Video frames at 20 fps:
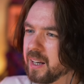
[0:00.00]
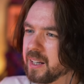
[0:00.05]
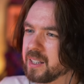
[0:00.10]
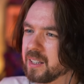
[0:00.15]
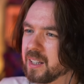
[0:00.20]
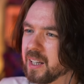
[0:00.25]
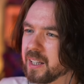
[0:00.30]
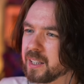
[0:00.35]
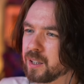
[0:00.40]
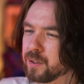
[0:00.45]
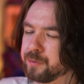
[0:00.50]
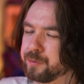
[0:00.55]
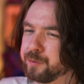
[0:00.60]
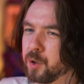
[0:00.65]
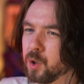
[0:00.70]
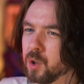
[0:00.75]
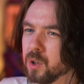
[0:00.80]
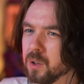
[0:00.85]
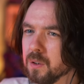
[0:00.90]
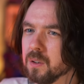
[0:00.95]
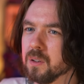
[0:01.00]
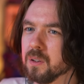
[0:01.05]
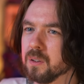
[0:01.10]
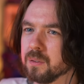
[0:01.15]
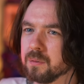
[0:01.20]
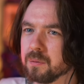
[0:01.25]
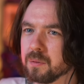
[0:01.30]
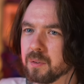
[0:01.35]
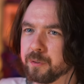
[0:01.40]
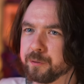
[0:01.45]
I did, like, the
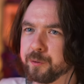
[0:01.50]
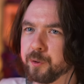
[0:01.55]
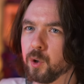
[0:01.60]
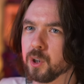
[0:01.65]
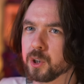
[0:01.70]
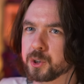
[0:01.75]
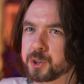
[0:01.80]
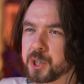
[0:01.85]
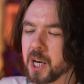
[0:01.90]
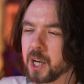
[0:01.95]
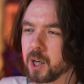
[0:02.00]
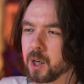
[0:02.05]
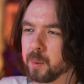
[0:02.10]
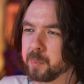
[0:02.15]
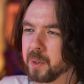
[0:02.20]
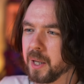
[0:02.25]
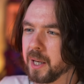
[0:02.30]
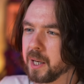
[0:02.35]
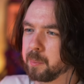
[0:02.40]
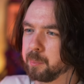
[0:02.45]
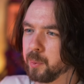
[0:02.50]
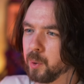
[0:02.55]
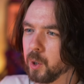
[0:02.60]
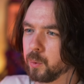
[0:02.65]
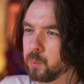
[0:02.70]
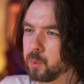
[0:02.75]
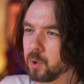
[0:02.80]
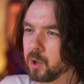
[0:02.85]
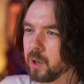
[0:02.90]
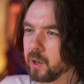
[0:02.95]
full checkup, like,
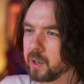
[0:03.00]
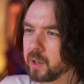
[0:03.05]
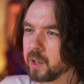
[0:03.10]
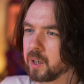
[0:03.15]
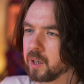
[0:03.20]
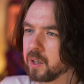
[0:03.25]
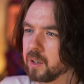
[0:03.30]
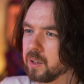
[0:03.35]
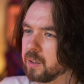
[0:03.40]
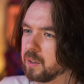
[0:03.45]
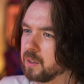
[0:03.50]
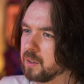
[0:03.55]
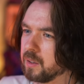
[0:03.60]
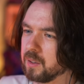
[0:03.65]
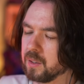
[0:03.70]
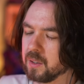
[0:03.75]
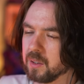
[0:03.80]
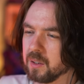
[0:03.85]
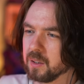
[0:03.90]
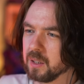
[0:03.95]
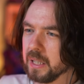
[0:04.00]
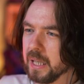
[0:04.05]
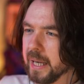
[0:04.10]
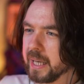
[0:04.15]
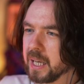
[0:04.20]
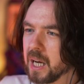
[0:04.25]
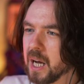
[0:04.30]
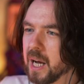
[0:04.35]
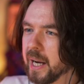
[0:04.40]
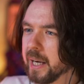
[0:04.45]
blood work,
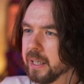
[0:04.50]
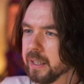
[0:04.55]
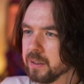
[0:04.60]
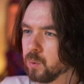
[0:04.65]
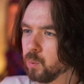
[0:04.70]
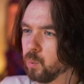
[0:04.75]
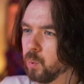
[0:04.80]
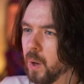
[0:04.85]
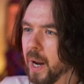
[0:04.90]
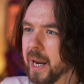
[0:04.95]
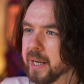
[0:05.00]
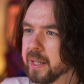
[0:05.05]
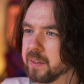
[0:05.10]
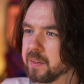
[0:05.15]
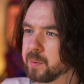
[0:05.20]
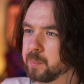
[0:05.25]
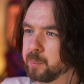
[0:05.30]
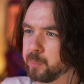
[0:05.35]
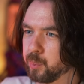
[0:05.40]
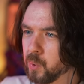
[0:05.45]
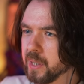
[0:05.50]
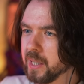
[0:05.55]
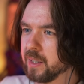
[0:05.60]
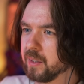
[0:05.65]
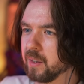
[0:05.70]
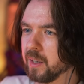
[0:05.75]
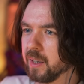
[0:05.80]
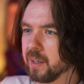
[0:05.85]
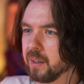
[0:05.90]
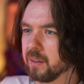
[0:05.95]
like, height, weight,
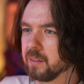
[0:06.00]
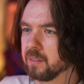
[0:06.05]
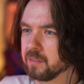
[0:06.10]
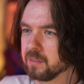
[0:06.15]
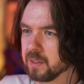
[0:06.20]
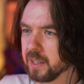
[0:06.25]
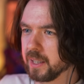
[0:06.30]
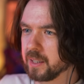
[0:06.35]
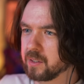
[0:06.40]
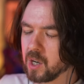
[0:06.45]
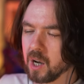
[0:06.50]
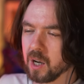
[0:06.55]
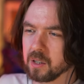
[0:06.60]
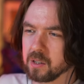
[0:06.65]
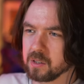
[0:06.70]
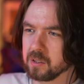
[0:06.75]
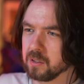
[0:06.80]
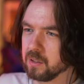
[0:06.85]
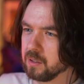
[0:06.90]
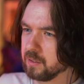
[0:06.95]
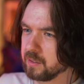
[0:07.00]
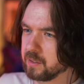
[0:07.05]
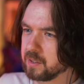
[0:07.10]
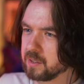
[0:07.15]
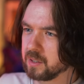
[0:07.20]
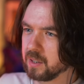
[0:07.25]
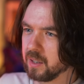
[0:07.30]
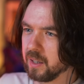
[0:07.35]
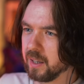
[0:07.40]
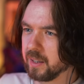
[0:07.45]
breathing, like,
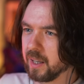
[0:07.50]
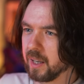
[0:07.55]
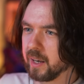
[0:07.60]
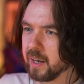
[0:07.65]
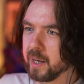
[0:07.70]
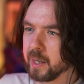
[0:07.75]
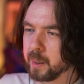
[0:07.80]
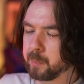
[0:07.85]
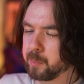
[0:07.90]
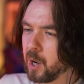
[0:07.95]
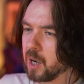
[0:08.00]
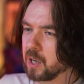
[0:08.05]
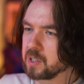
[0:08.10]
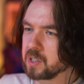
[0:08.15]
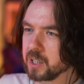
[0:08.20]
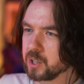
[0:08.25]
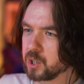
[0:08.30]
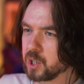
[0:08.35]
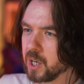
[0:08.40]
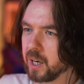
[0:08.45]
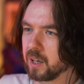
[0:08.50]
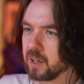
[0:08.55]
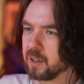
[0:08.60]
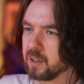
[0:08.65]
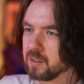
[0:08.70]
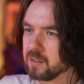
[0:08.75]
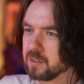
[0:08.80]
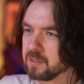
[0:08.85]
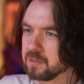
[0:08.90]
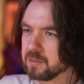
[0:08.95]
tonsils, and then, like, prostate
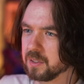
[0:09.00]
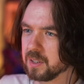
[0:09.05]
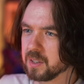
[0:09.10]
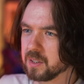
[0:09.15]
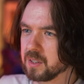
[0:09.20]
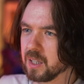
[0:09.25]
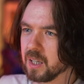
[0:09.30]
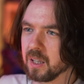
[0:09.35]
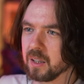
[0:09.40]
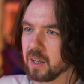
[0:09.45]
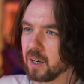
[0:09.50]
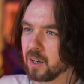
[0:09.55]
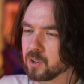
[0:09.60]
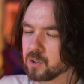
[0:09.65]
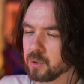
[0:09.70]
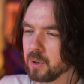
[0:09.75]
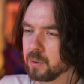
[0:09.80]
check is in there.